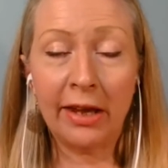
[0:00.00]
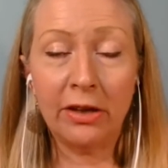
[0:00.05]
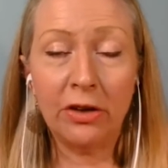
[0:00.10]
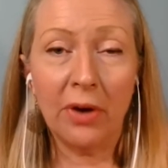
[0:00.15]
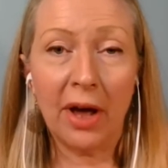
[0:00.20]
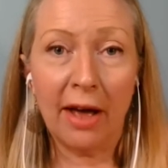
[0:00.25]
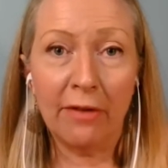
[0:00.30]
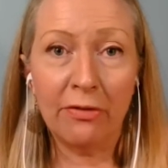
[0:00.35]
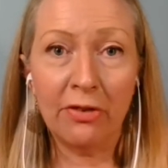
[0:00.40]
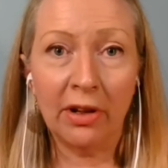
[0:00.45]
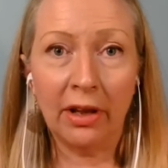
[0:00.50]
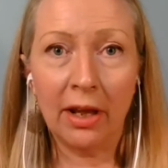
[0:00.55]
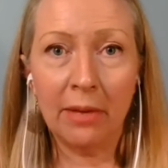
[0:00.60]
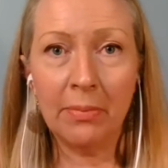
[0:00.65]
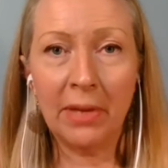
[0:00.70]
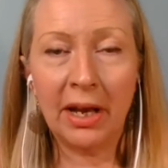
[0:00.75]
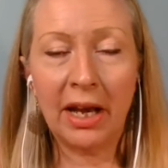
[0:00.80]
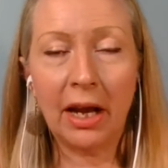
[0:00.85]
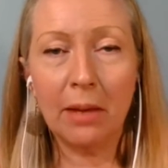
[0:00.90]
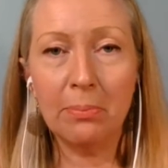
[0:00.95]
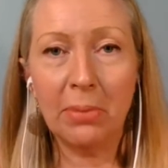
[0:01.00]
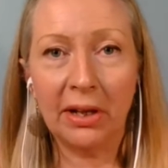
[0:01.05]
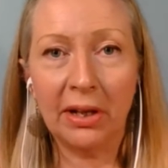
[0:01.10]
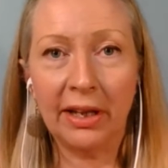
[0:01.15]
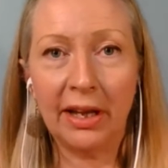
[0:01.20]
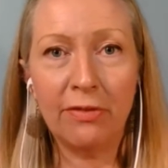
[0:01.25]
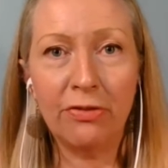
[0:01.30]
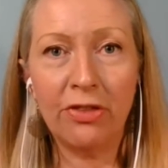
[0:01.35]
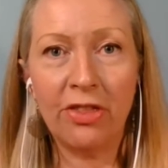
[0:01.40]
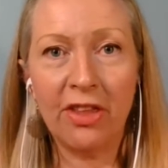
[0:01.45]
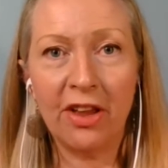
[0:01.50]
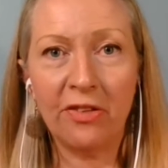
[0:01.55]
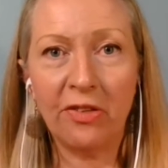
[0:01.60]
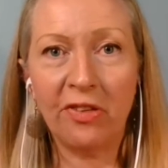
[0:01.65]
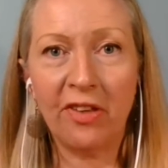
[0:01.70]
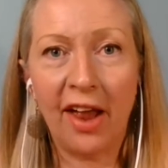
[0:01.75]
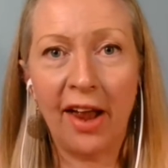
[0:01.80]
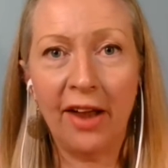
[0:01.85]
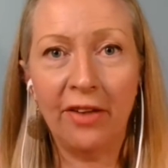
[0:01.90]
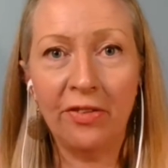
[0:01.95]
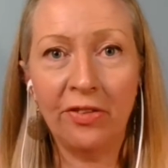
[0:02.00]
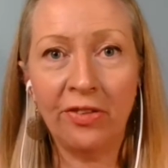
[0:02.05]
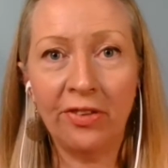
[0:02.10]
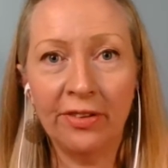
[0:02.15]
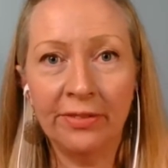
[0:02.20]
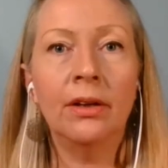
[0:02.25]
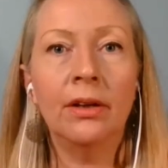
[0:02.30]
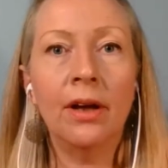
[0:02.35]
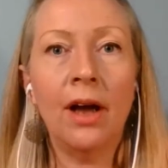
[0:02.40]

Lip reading: you have a limiting belief that says,